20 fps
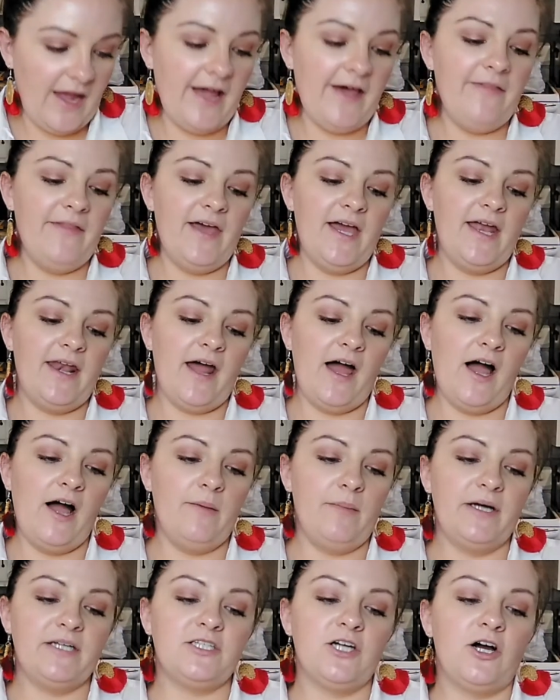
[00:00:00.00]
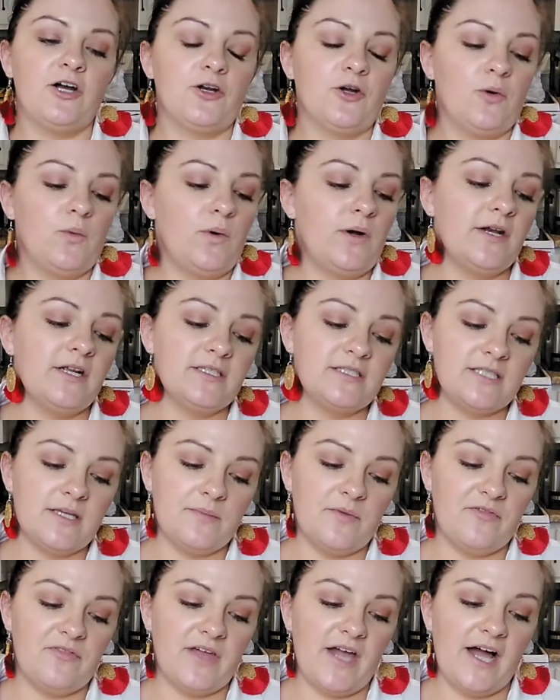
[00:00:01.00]
And then uh, my daughter wanted
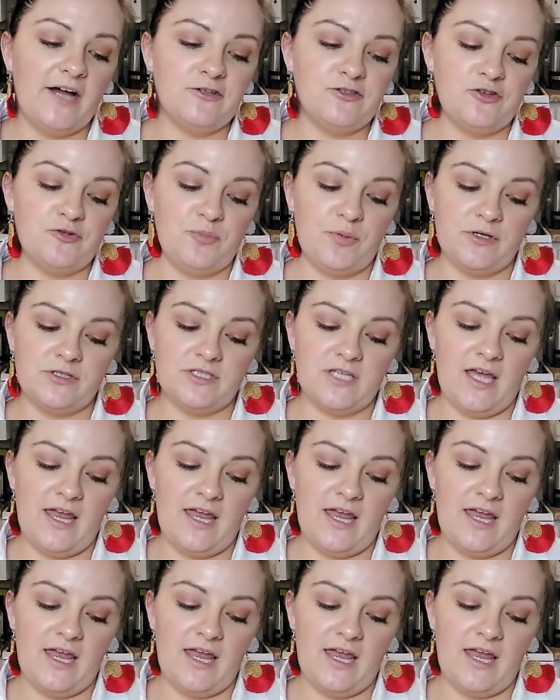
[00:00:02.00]
some of the 100%